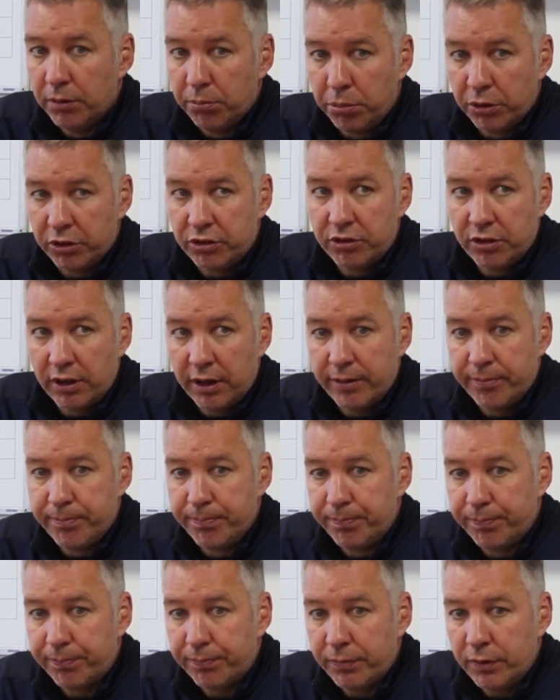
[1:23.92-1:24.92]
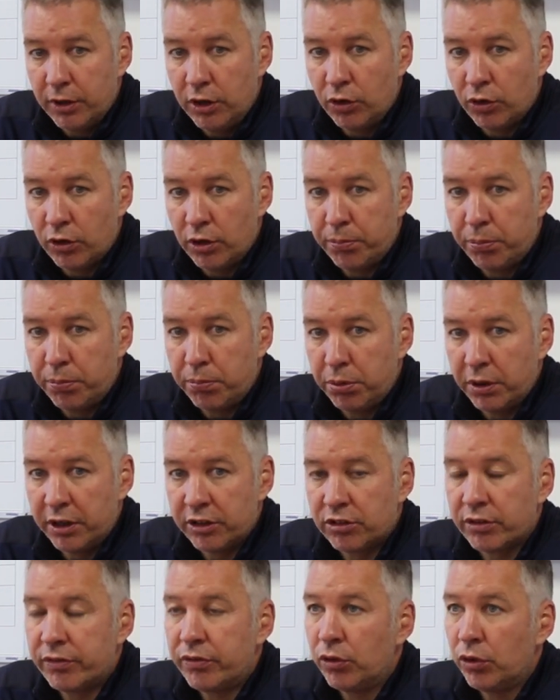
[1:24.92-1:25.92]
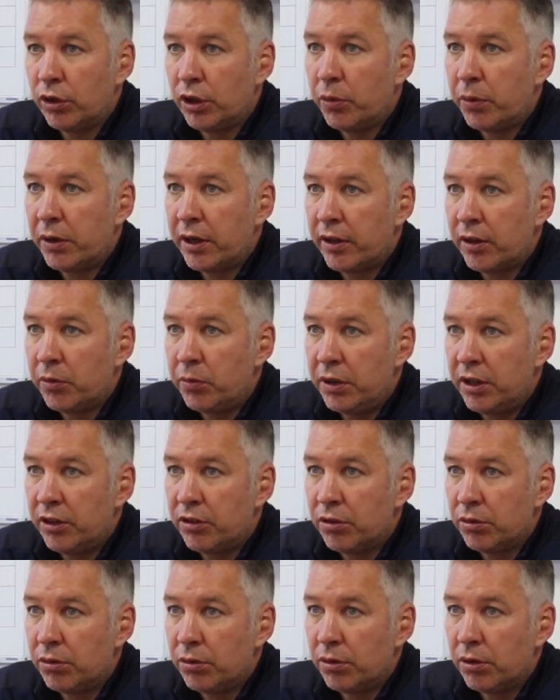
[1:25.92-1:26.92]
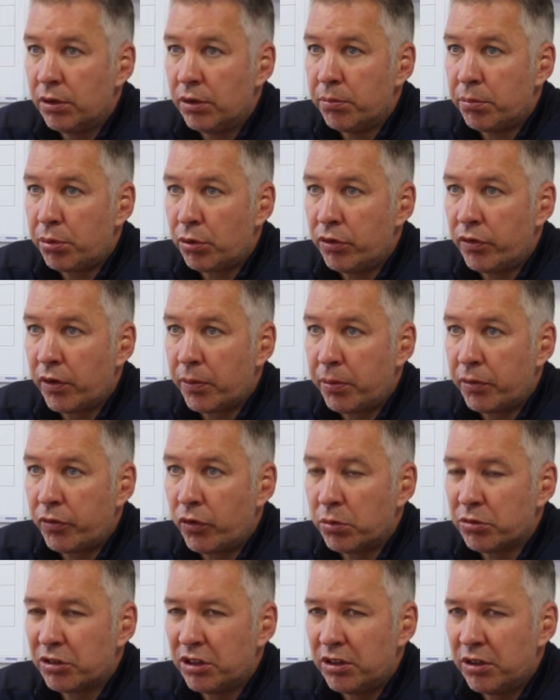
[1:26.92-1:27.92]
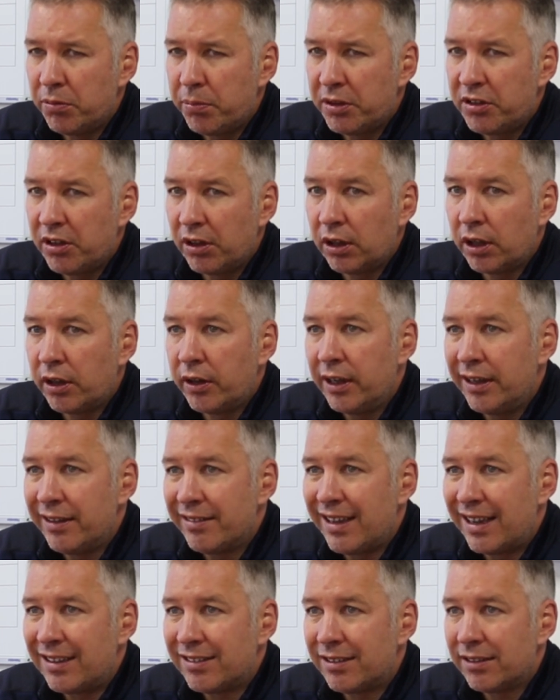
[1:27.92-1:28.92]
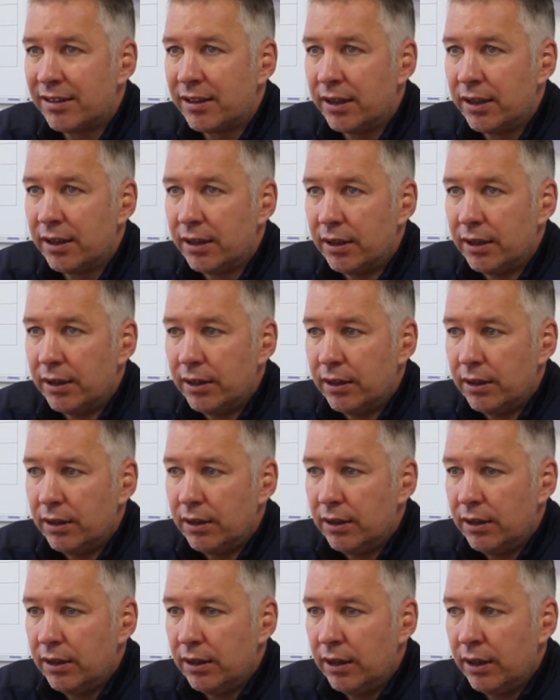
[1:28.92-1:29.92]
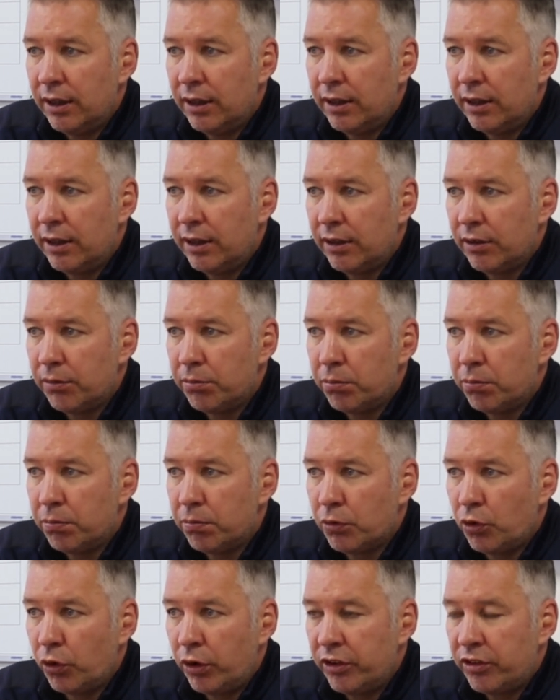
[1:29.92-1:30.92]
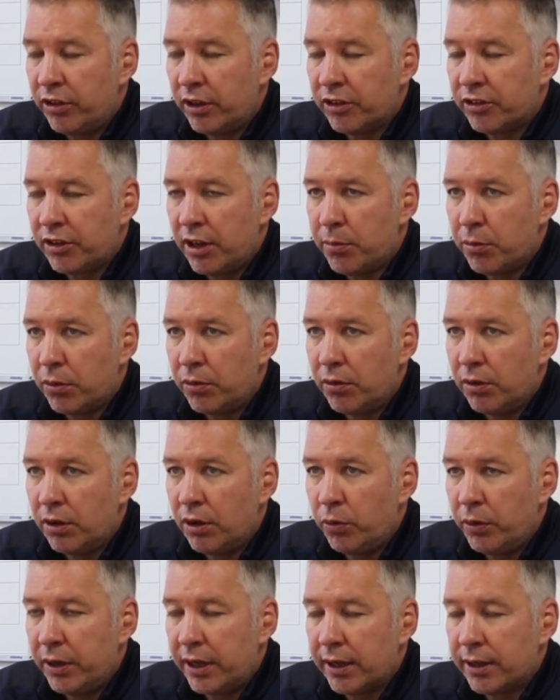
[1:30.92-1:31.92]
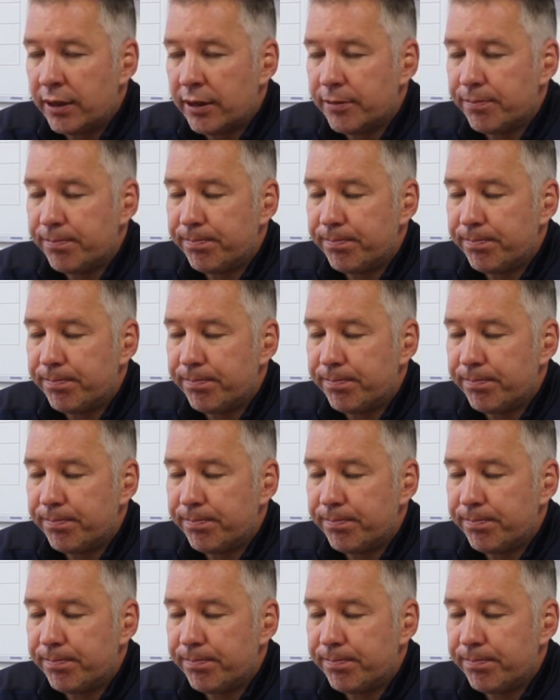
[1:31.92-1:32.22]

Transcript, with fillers: But um, you know, the players are fully aware that we need to improve our performance, and particularly the intensity uh, got into this game on the weekend.